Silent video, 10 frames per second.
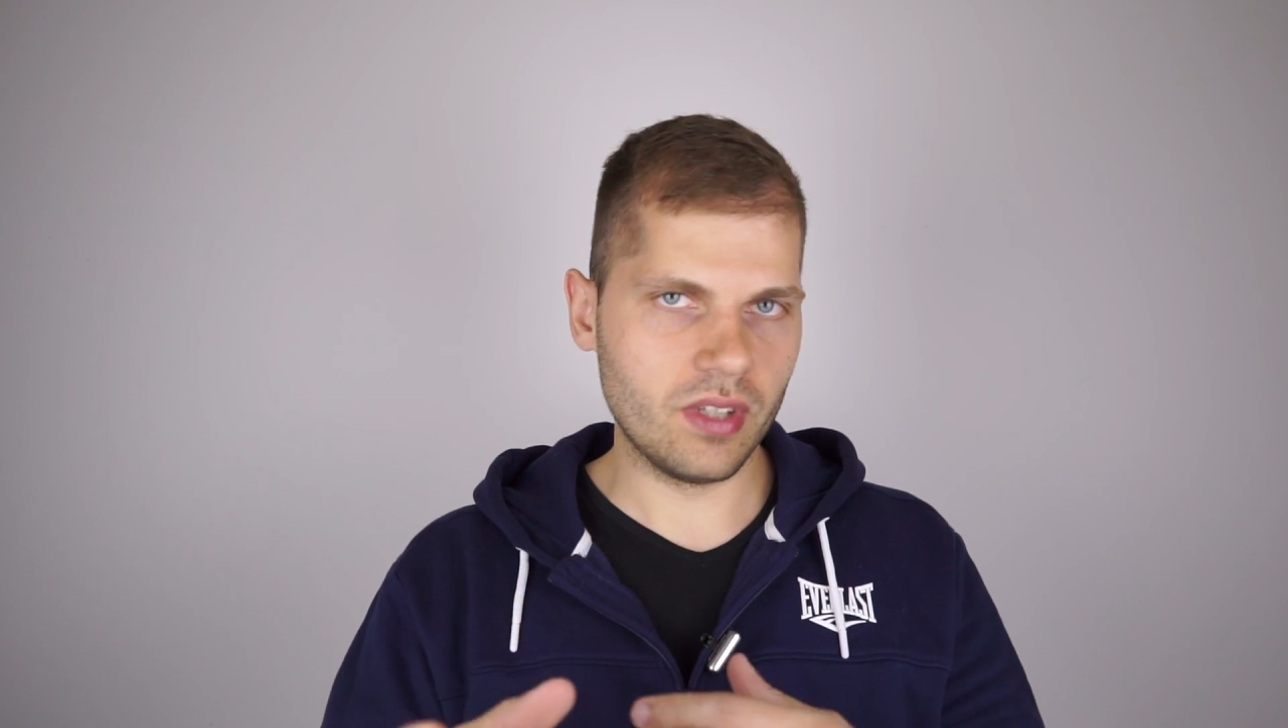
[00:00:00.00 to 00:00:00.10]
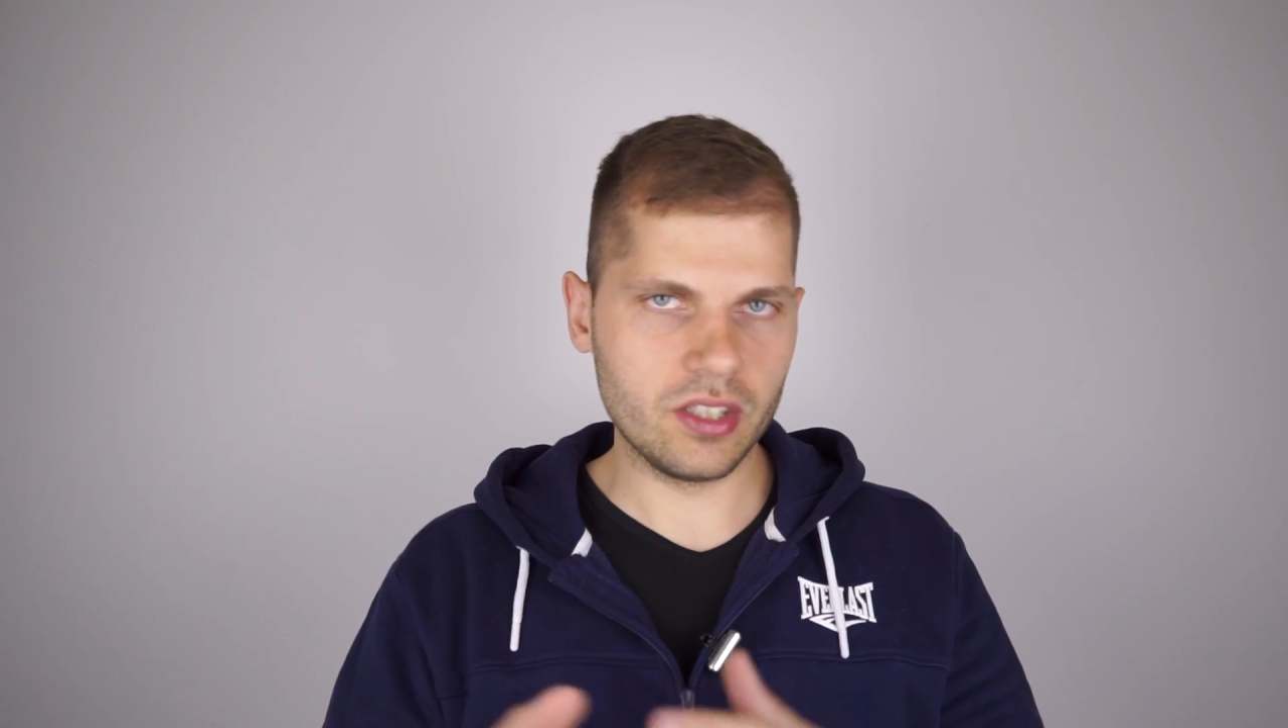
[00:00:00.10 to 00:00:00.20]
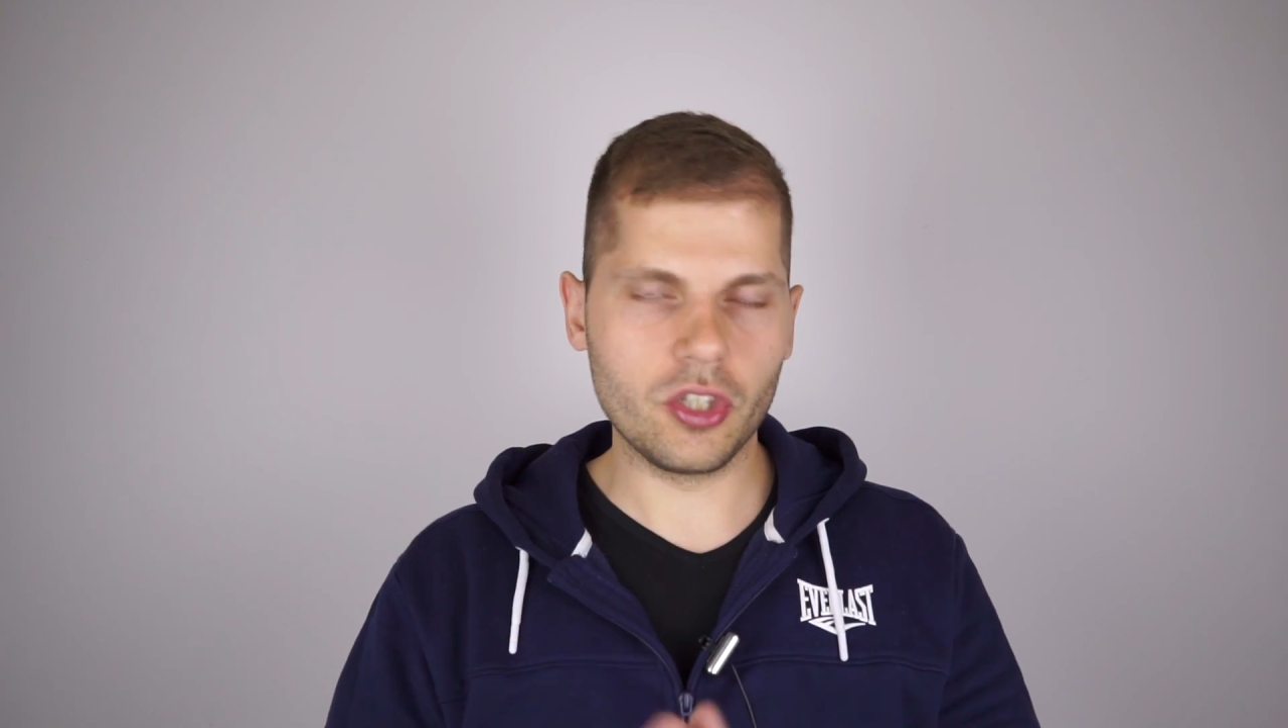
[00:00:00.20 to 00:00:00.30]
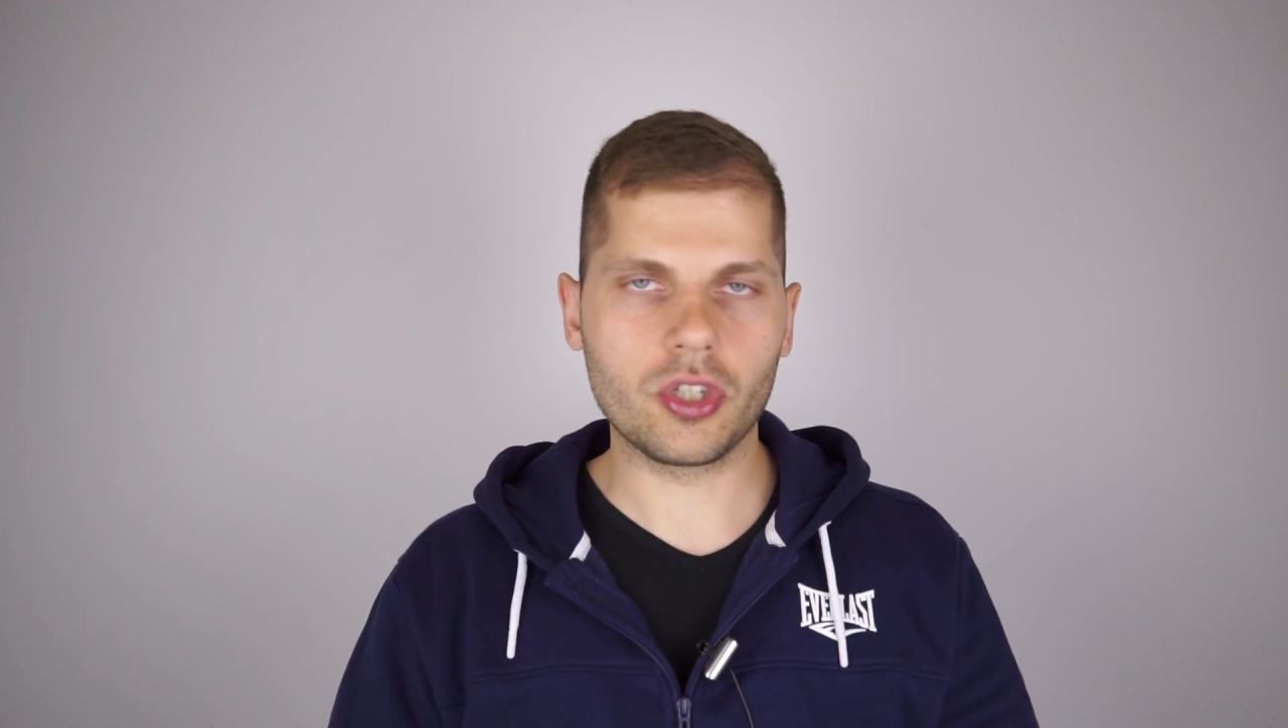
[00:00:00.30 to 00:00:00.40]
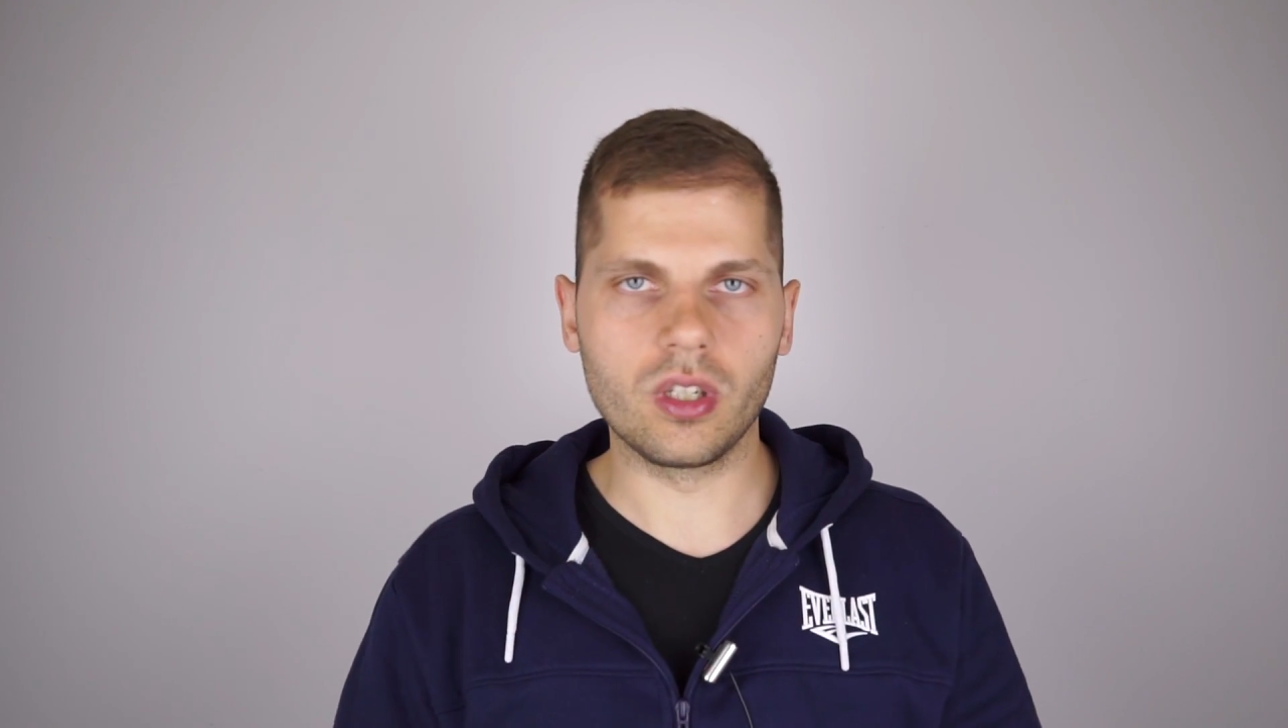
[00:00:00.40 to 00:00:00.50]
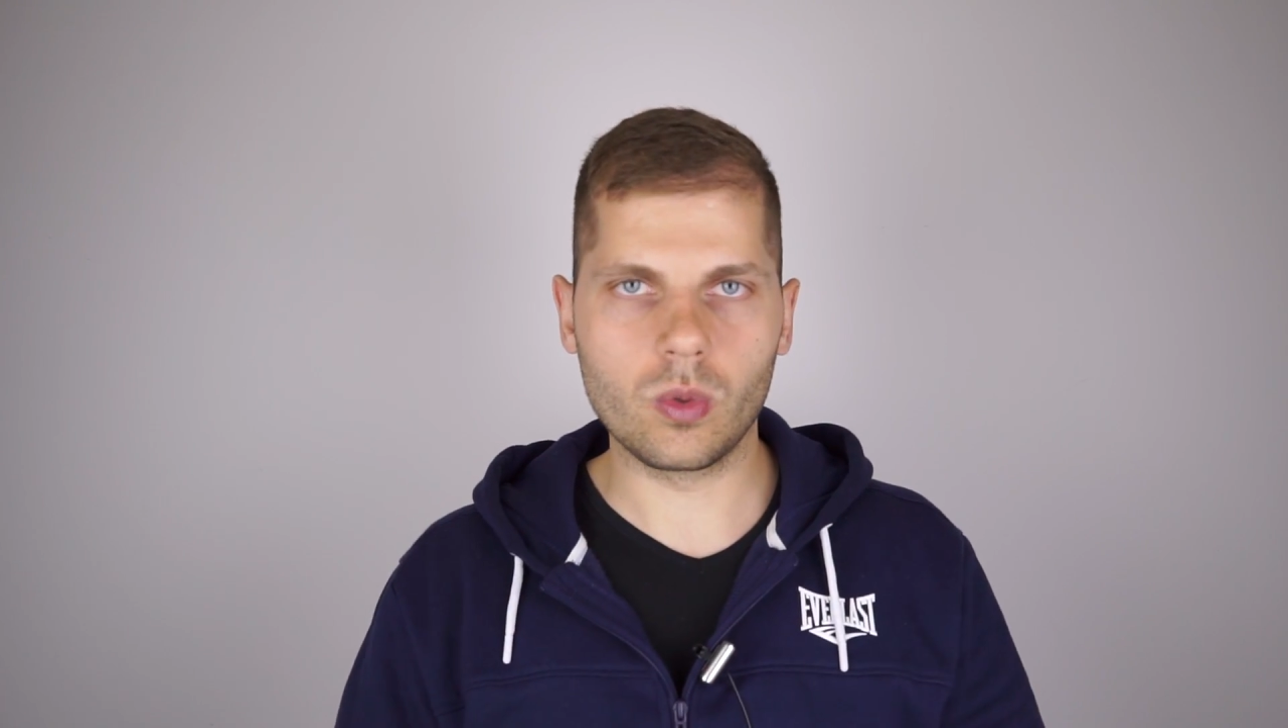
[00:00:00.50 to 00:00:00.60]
additional